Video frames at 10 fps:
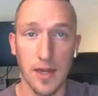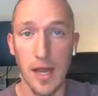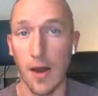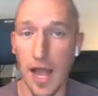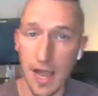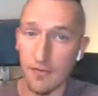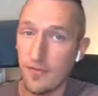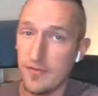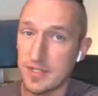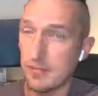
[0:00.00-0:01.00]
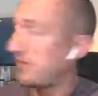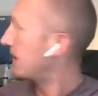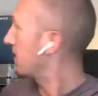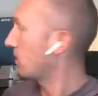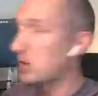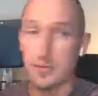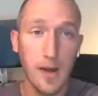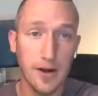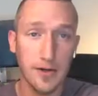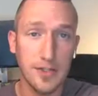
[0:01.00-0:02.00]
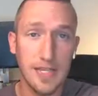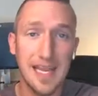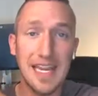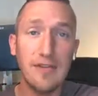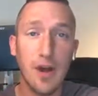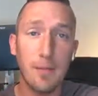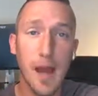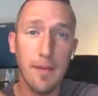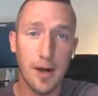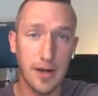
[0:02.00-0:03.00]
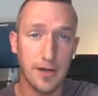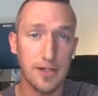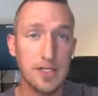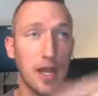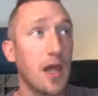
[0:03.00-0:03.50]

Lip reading: Now, I have some very large monitors, and even on my monitors,